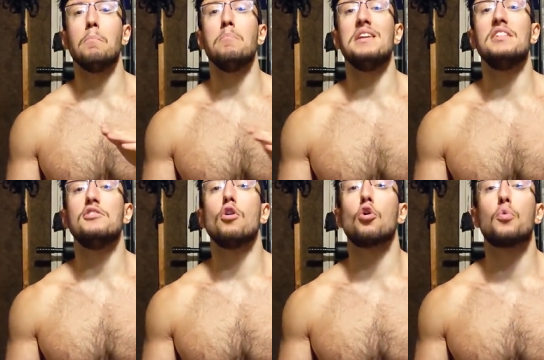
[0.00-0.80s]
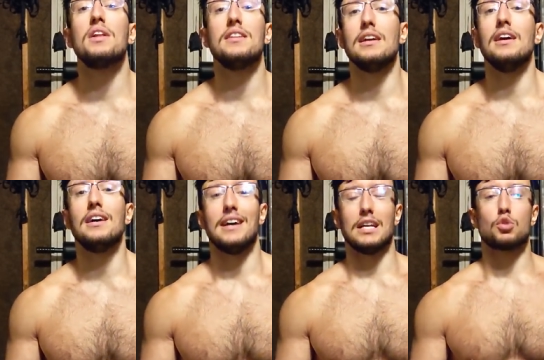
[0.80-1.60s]
Mediocrity.
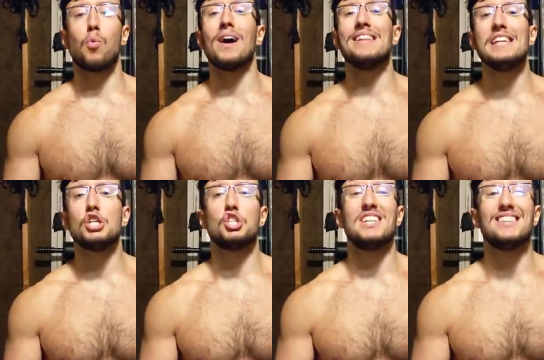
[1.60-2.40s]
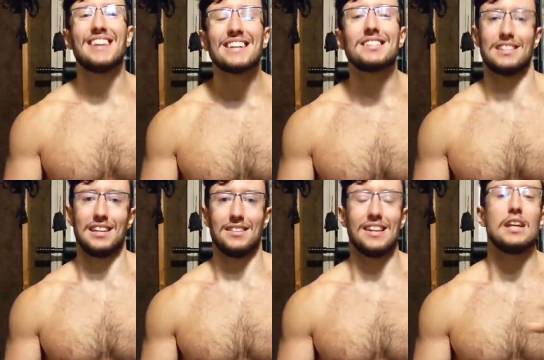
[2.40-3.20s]
It's why Nietzsche
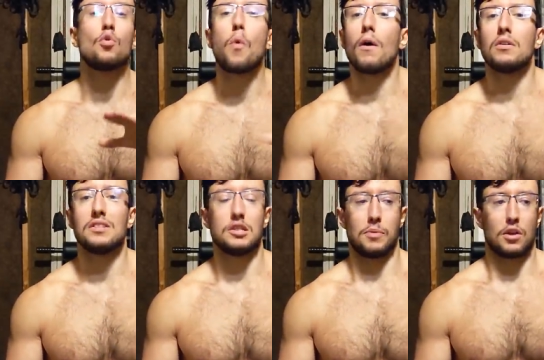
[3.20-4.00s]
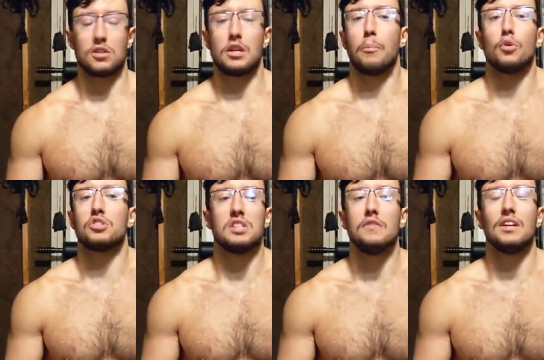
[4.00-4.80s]
detested equality. It's because he
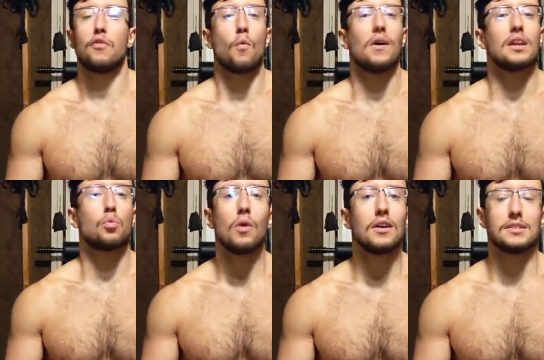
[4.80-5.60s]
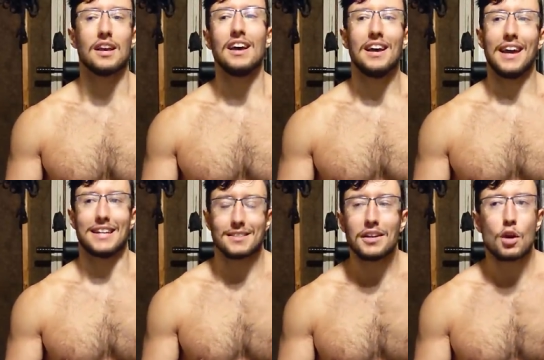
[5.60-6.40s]
perceived it for what it was.
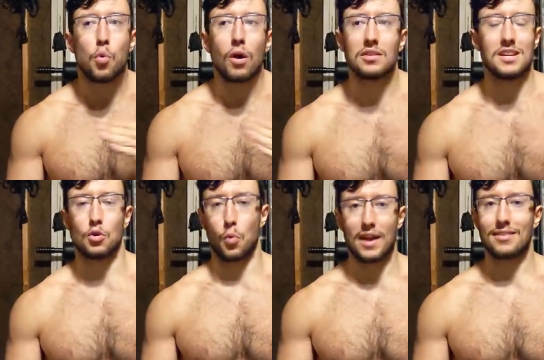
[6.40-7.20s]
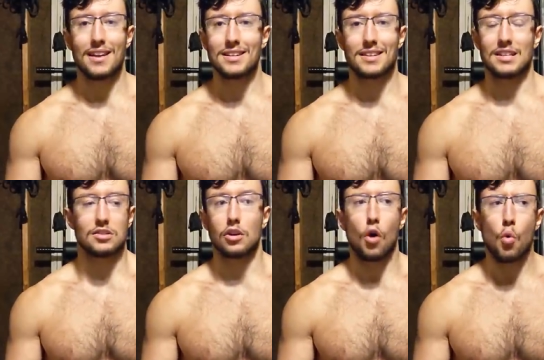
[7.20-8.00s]
It's not equality in greatness.
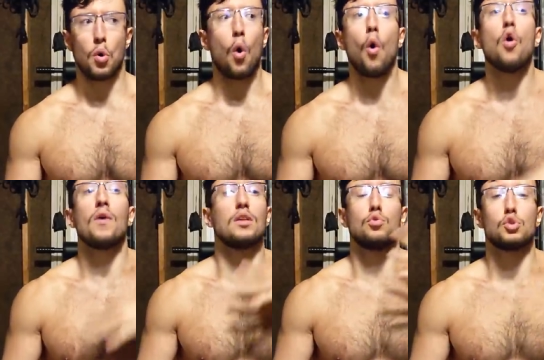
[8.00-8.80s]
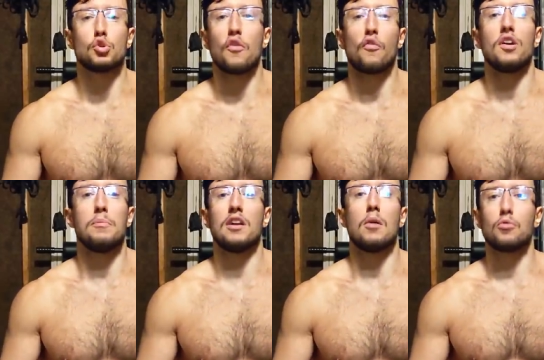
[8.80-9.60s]
It's not, oh, we're all going to suffer and
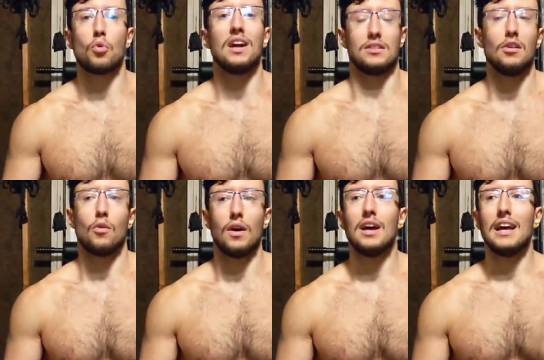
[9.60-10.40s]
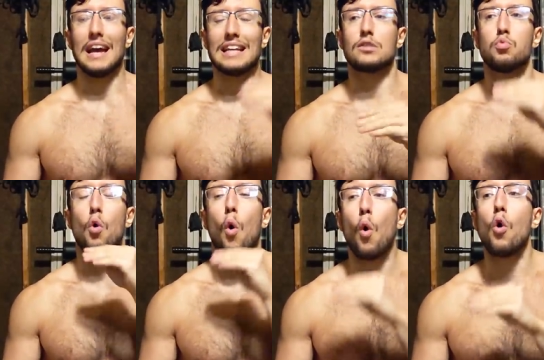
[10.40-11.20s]
become great. No, it's
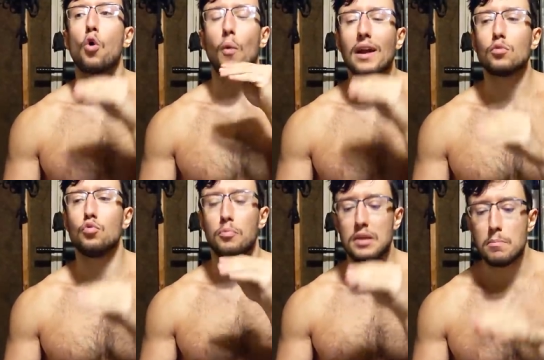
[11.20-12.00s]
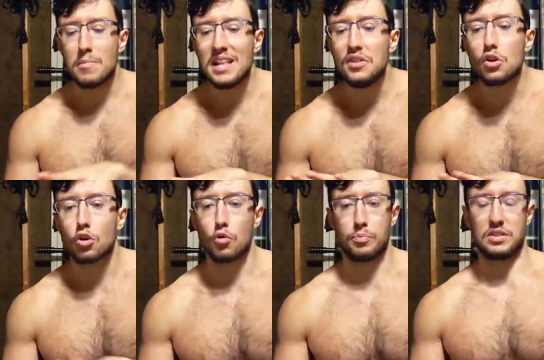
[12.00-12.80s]
we're all going to be
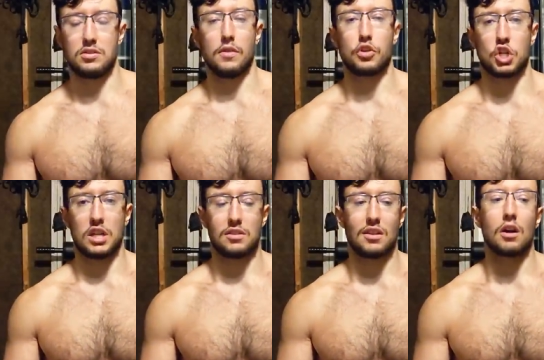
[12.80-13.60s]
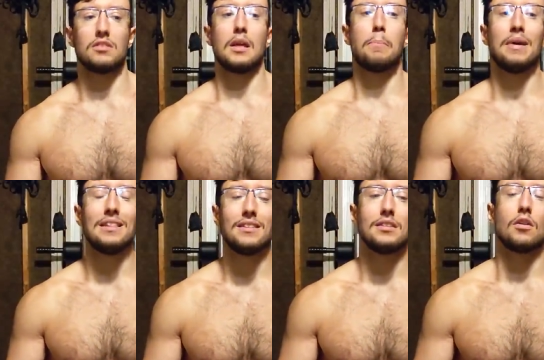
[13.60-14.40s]
mediocre pieces of shit that are
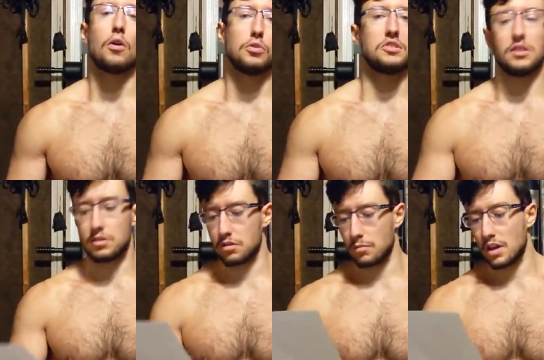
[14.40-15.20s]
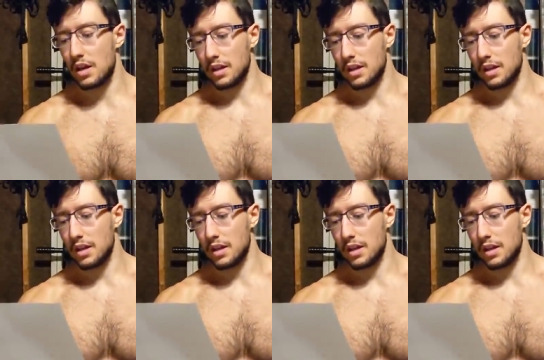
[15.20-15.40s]
dependent on a system.